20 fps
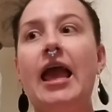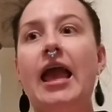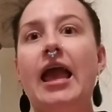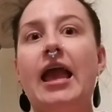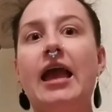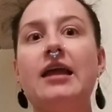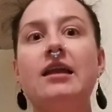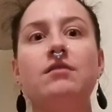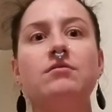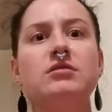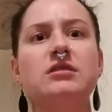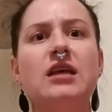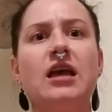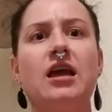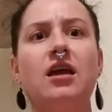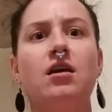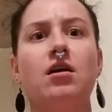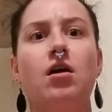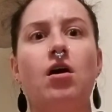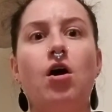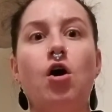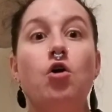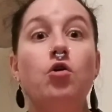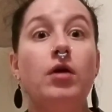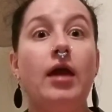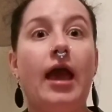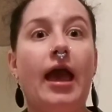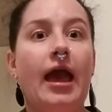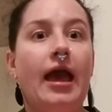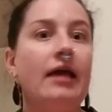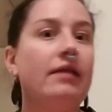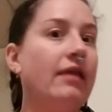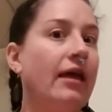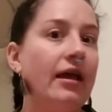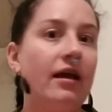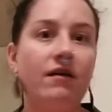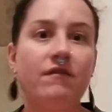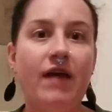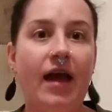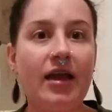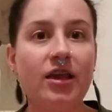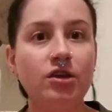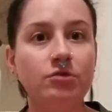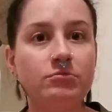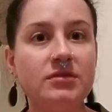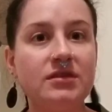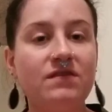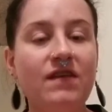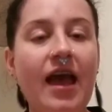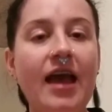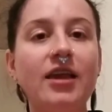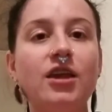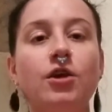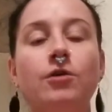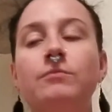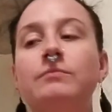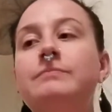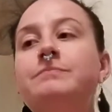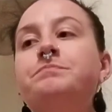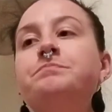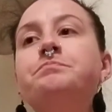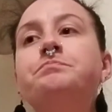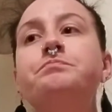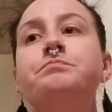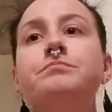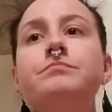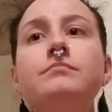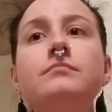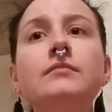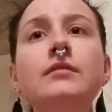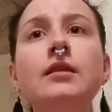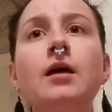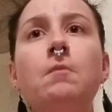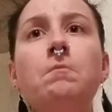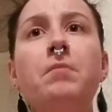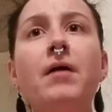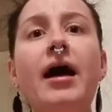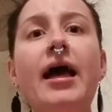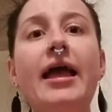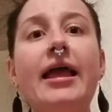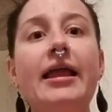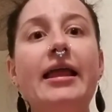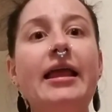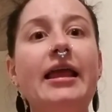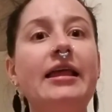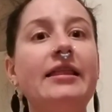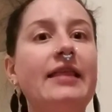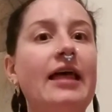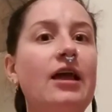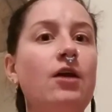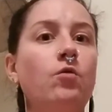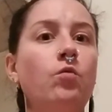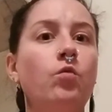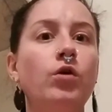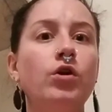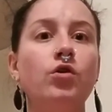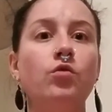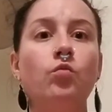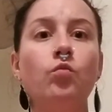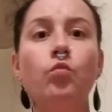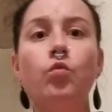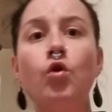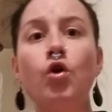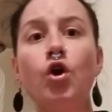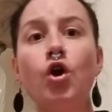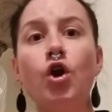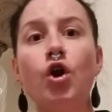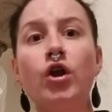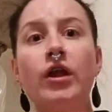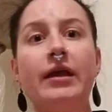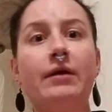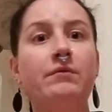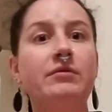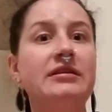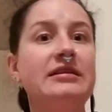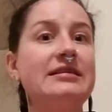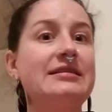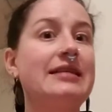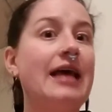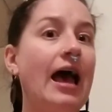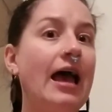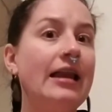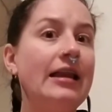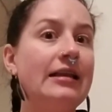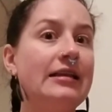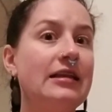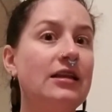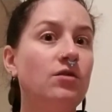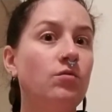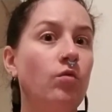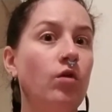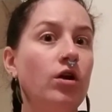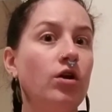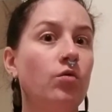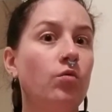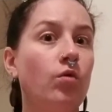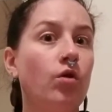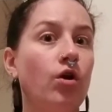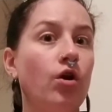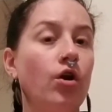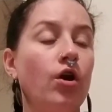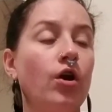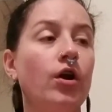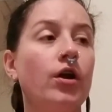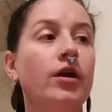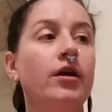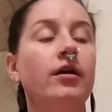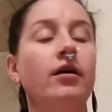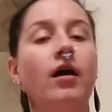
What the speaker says: And I was like, okay, like a vacuum's a vacuum. But it like wouldn't work. It would decide it didn't want to work.